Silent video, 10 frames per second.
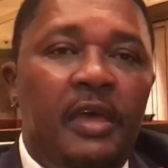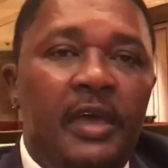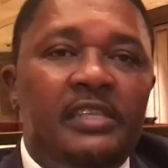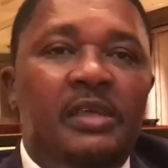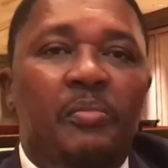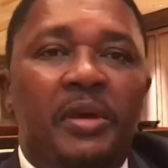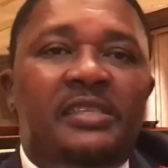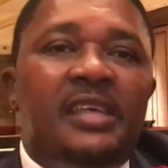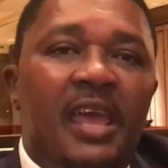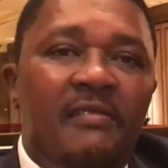as the
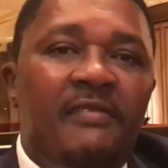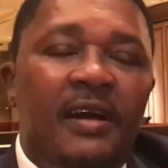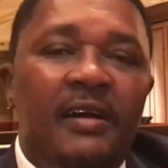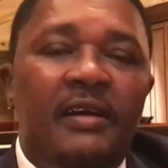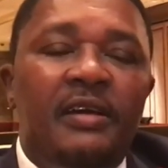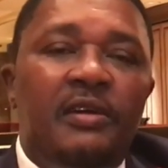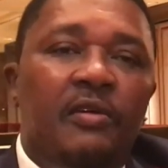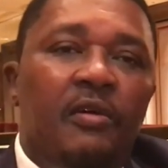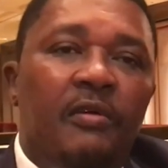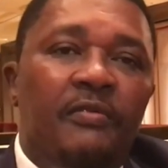best ever
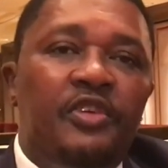of